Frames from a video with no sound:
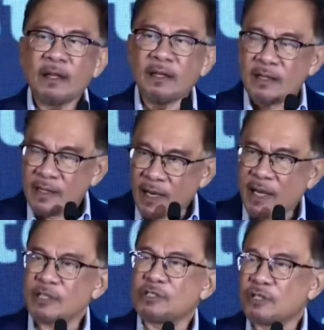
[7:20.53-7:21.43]
in their
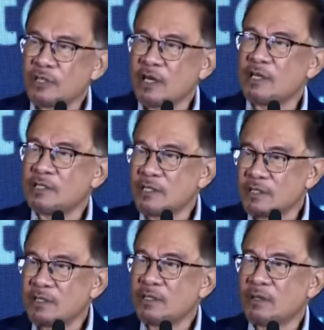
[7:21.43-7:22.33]
culture,
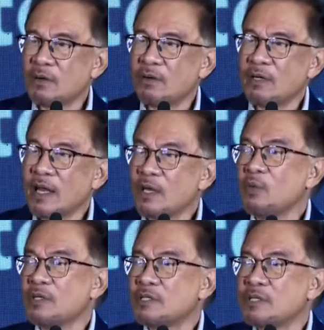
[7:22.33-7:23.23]
religion, or
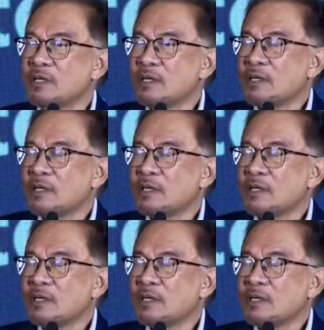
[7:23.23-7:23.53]
language,